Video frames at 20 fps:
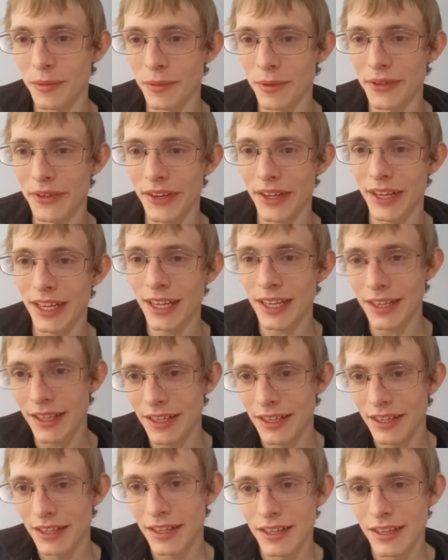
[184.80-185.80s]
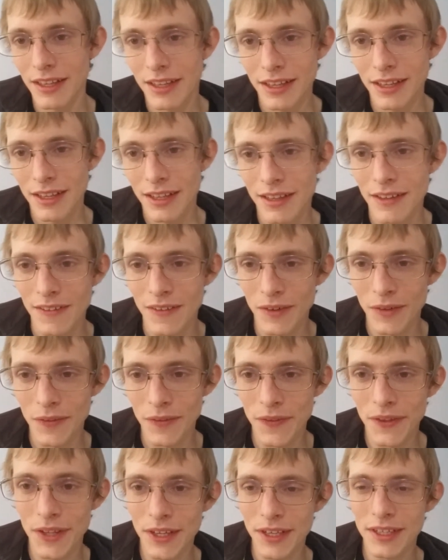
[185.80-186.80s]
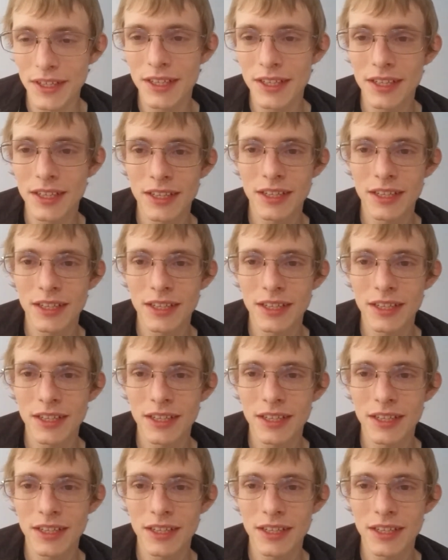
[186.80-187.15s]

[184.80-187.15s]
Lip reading: wouldn't eat, I don't think.